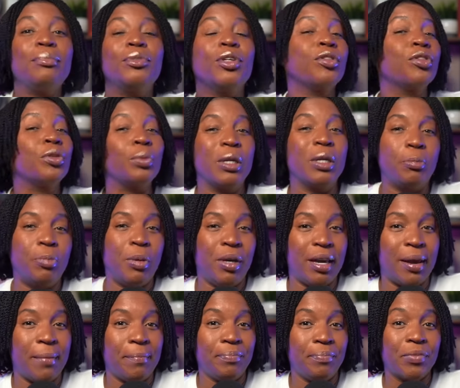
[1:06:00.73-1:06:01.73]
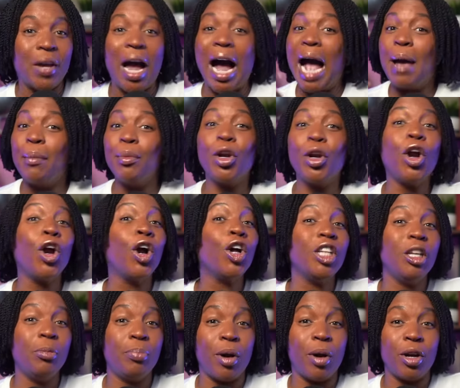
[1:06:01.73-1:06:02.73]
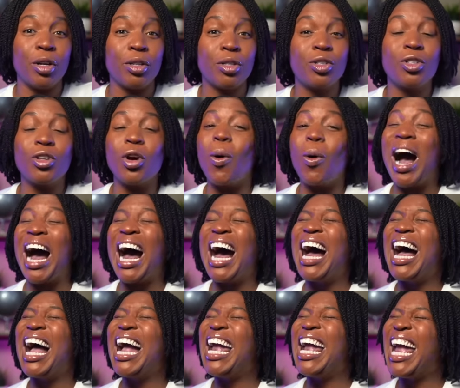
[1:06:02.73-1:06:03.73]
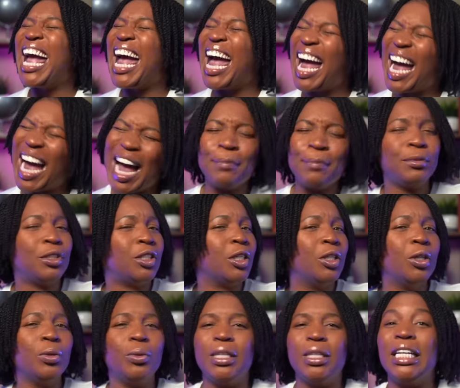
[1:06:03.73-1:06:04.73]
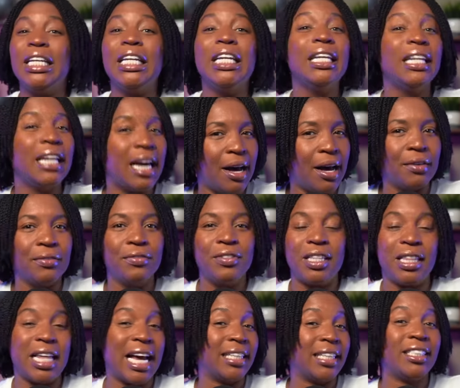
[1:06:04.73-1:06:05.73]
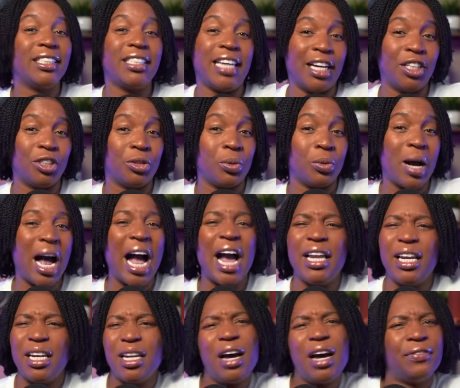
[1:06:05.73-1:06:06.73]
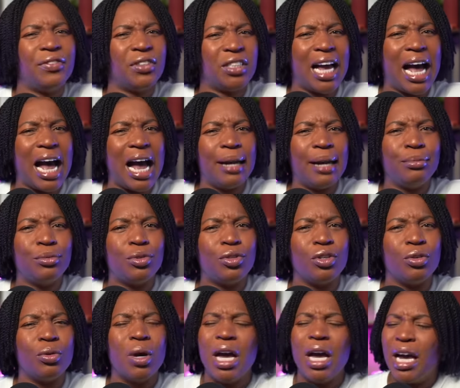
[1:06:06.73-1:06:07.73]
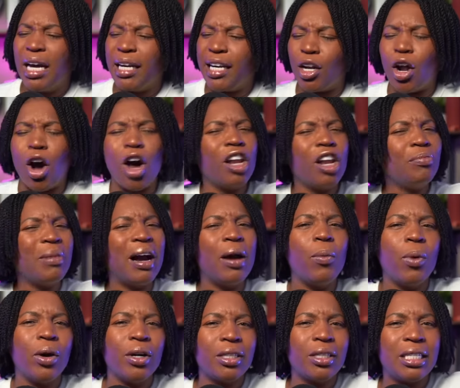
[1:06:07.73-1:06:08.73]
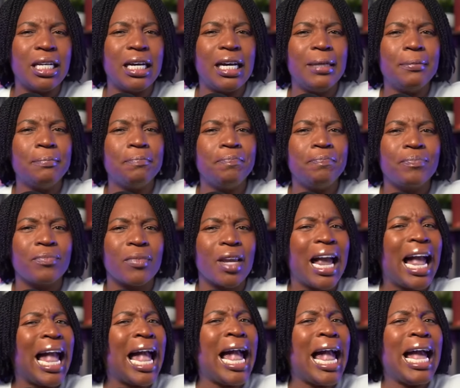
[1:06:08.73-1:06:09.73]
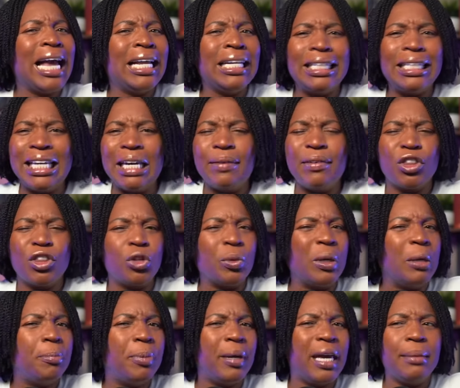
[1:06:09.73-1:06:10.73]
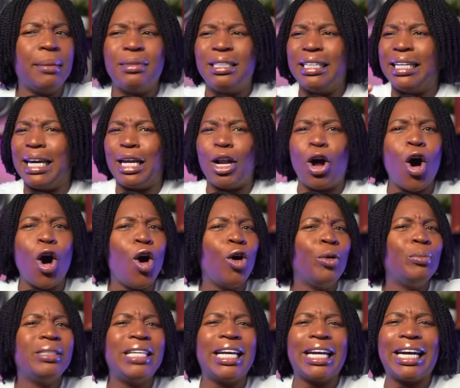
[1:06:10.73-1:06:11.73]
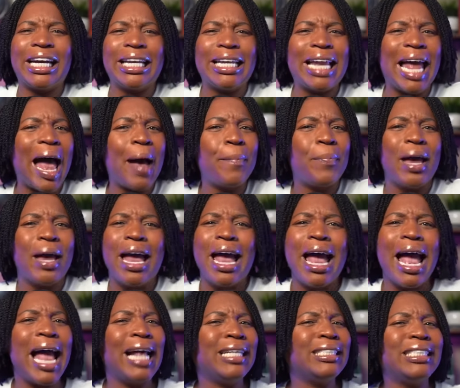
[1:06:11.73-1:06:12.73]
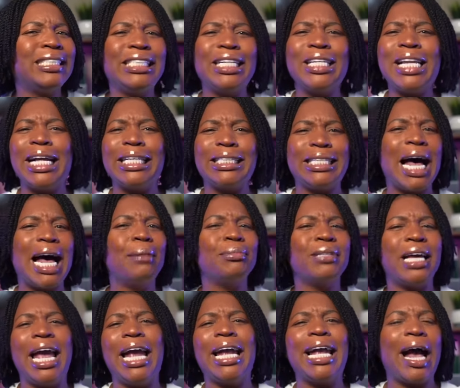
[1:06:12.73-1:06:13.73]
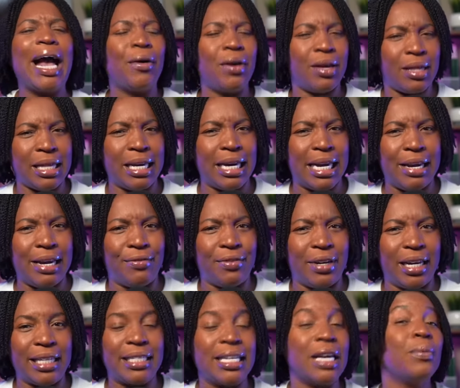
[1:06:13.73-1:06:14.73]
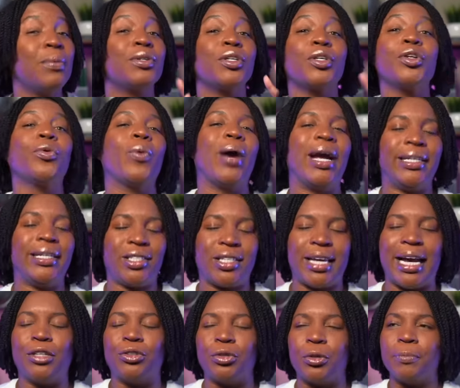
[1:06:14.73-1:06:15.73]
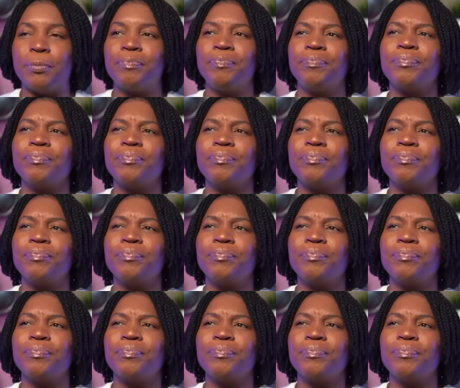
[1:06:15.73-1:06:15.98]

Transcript: to 3 p.m. I'm an early bird, so I absolutely loved that schedule. I had enough time to get all of my work done and leave at 3 p.m. to get home, take a nap, and still had time to hang out in the evenings. It was a great schedule.